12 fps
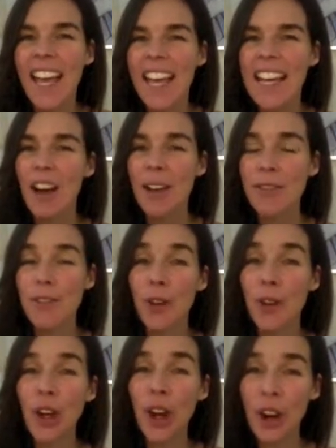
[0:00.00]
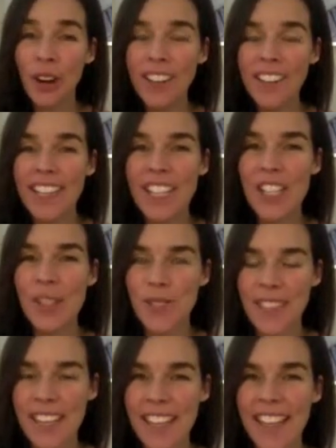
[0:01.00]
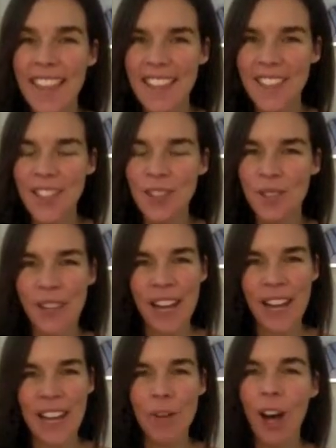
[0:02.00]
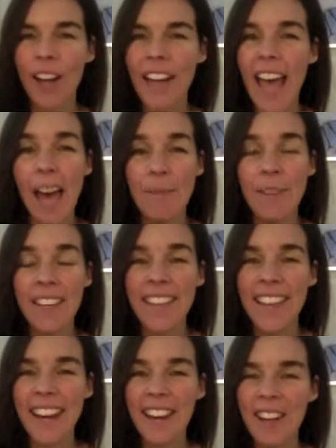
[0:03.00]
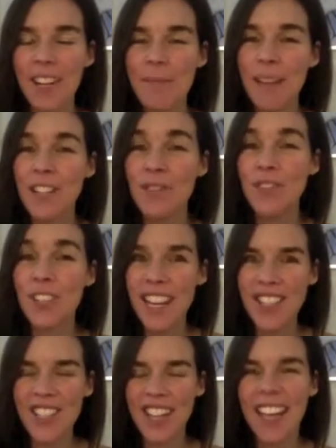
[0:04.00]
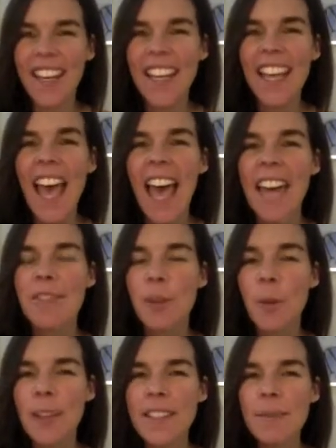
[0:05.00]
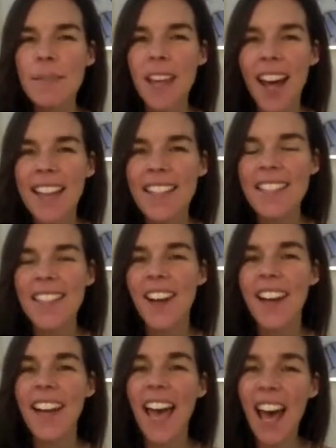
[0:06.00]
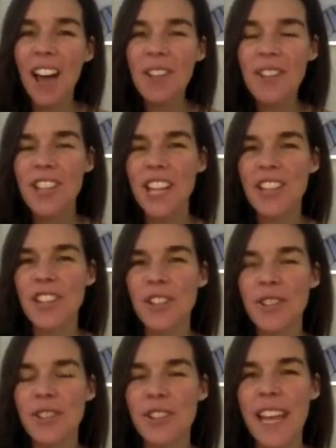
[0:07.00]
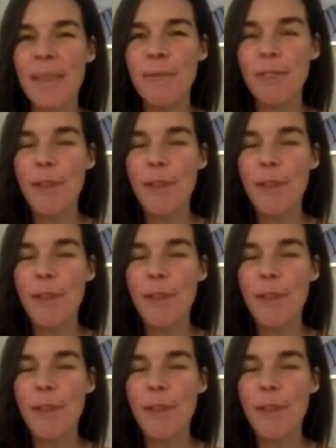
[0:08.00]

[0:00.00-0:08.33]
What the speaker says: Now, if you're currently using this username called admin, then I recommend you change it. And if you want some guidance on how to change your username from